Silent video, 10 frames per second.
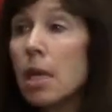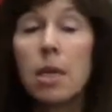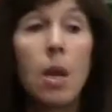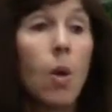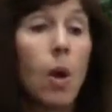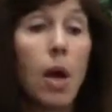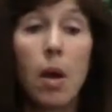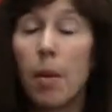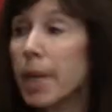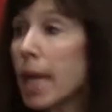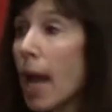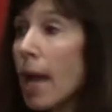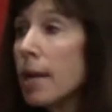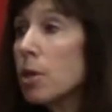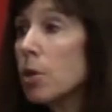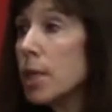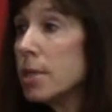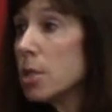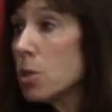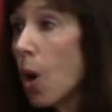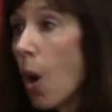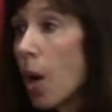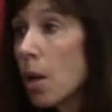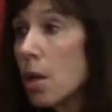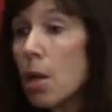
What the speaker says: You know, a mechanic, you need to talk.